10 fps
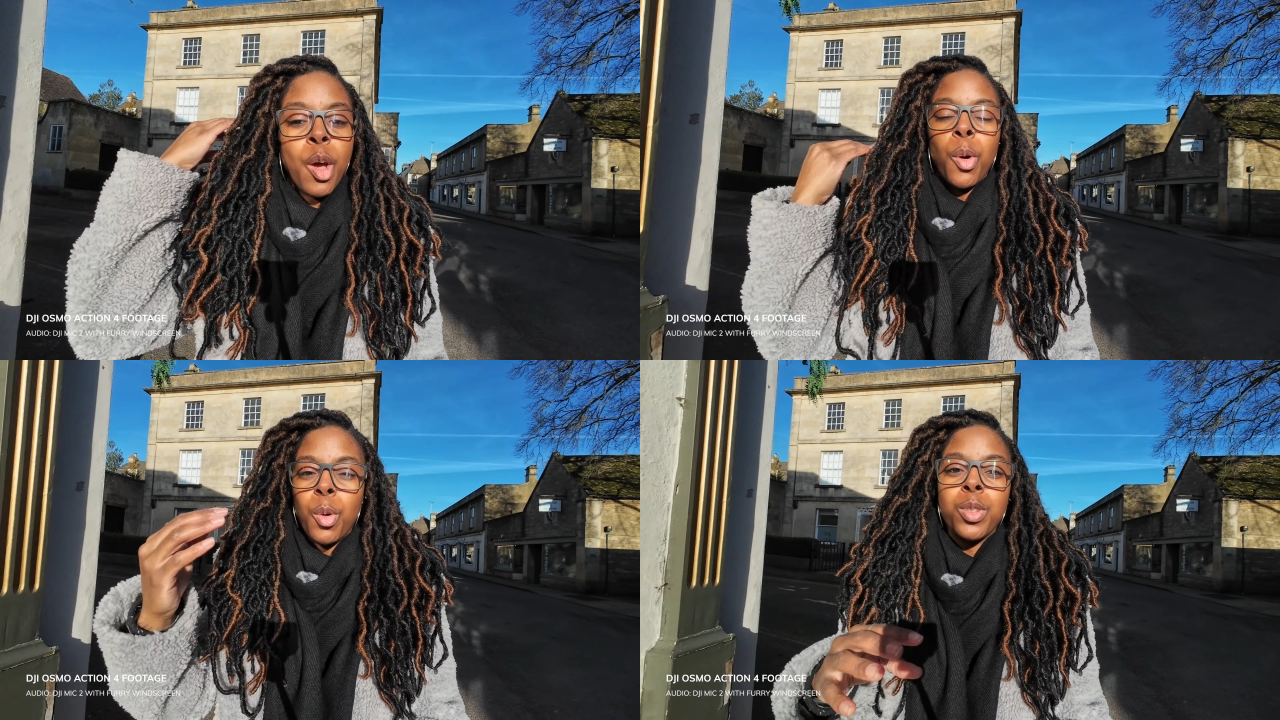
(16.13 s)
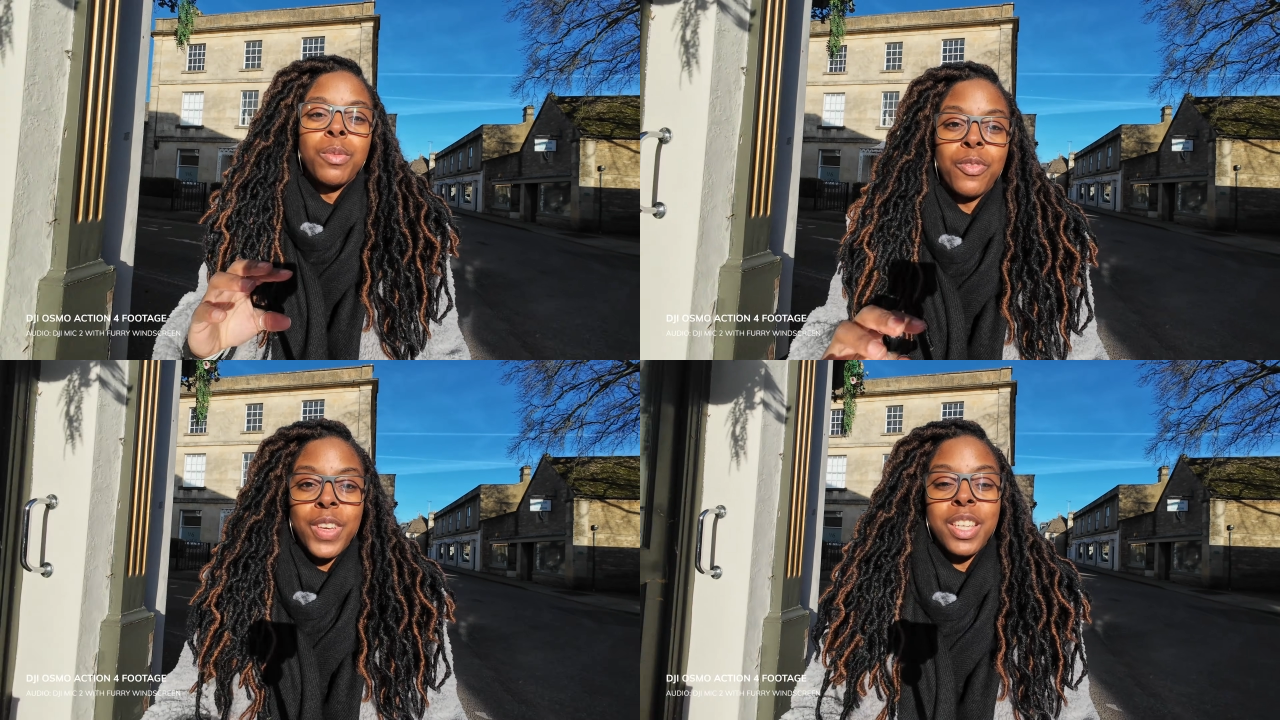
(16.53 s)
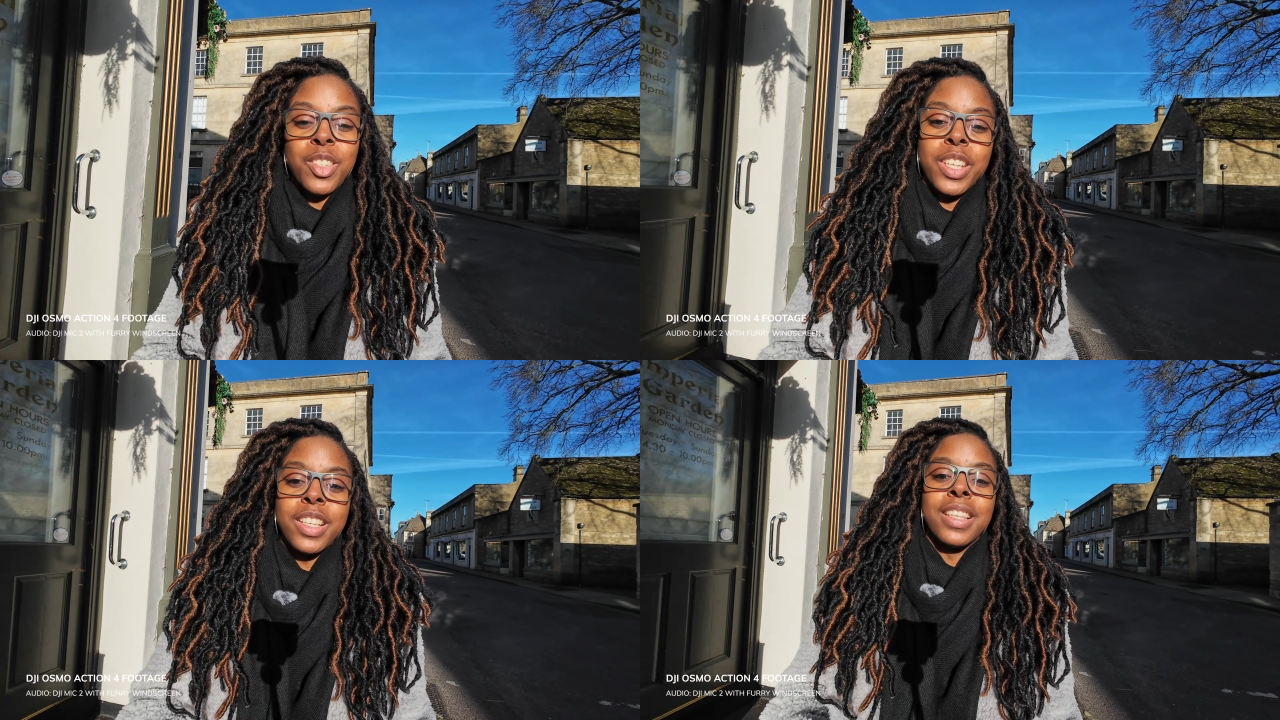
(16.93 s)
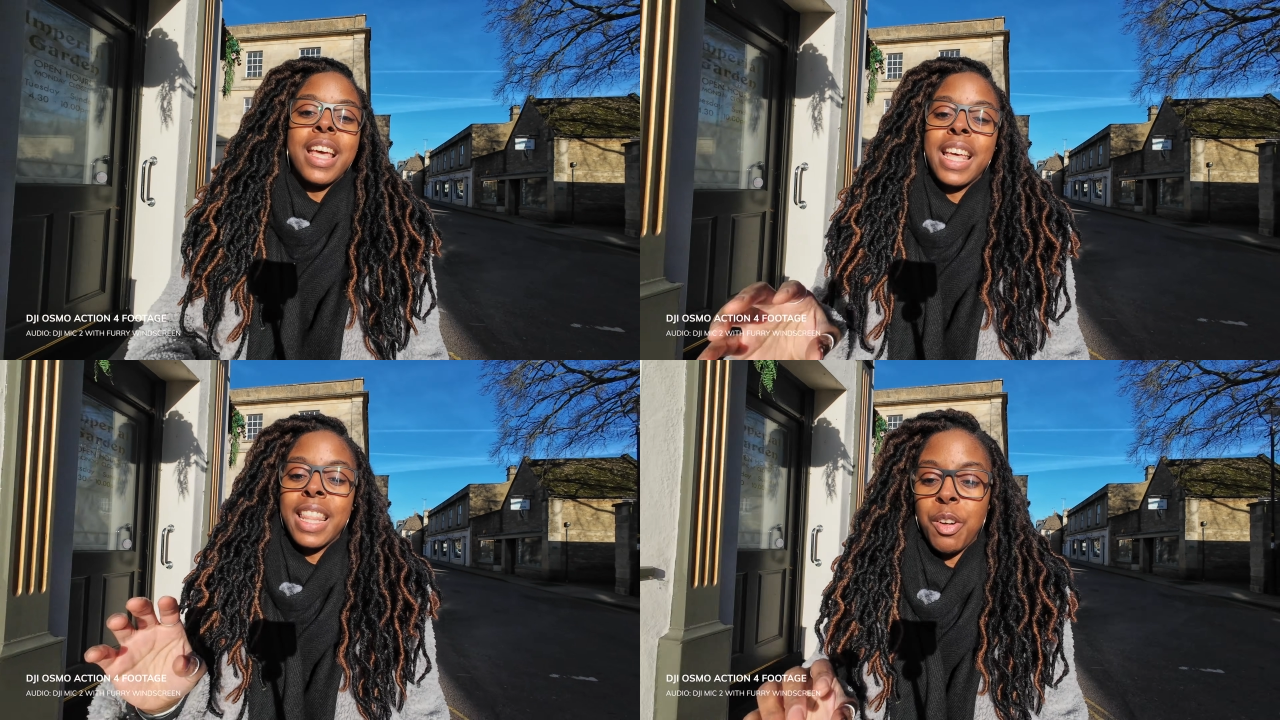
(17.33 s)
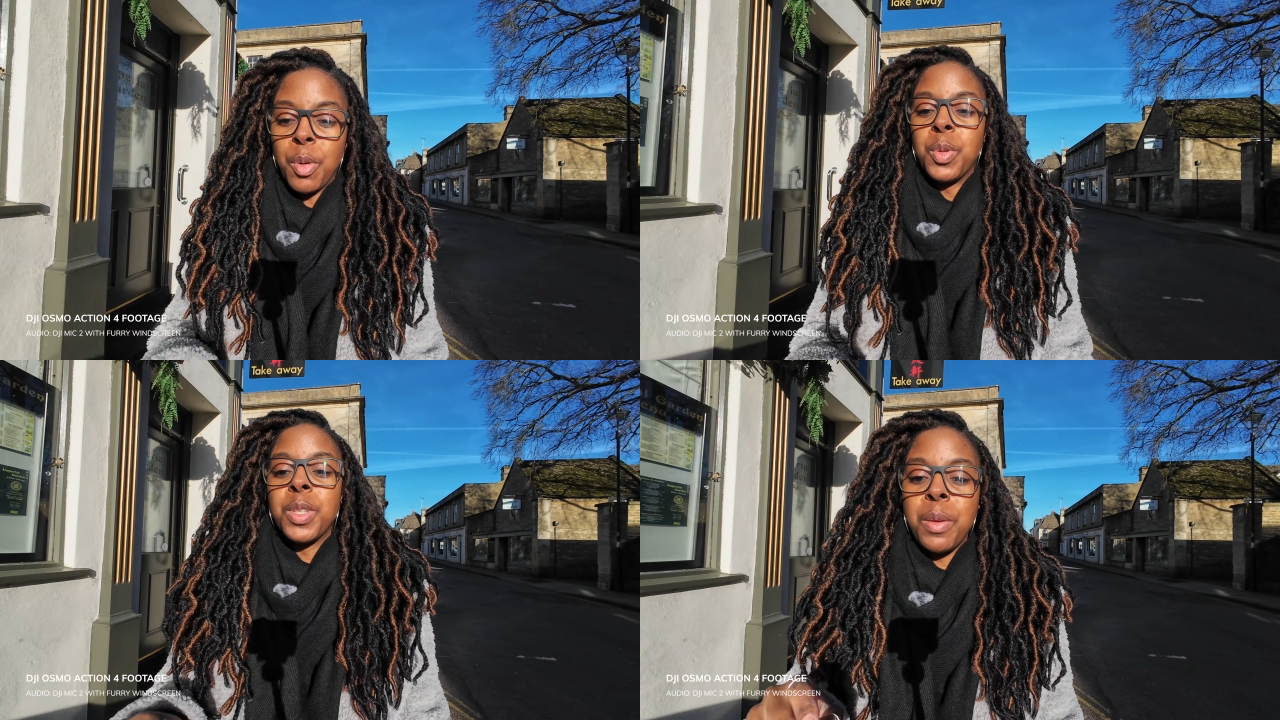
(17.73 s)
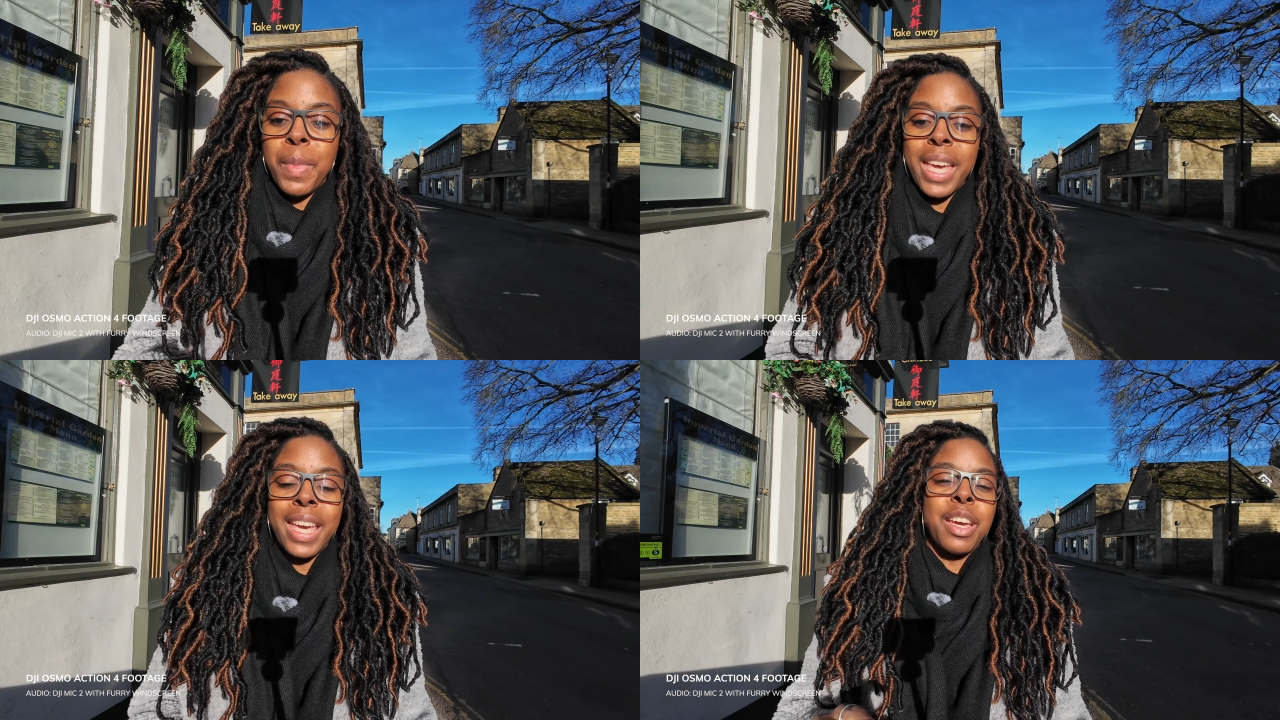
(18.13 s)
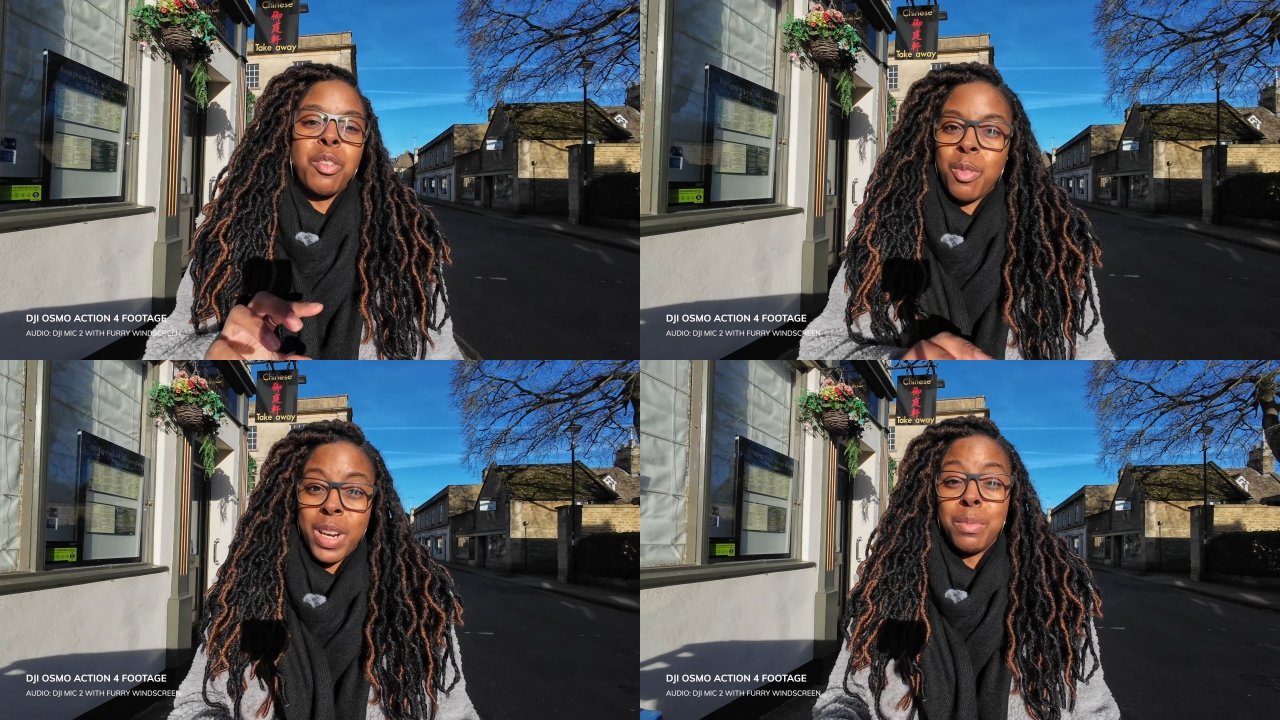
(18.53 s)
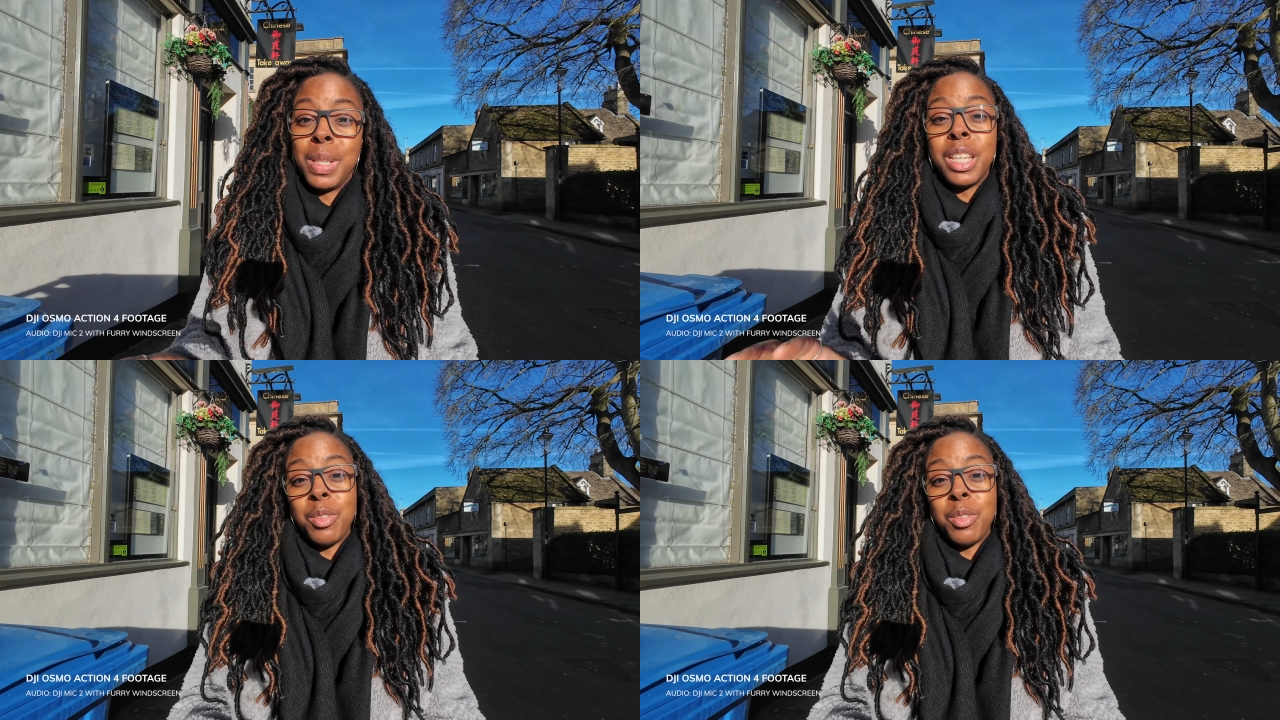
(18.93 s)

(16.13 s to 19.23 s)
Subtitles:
awesome features that also make it incredibly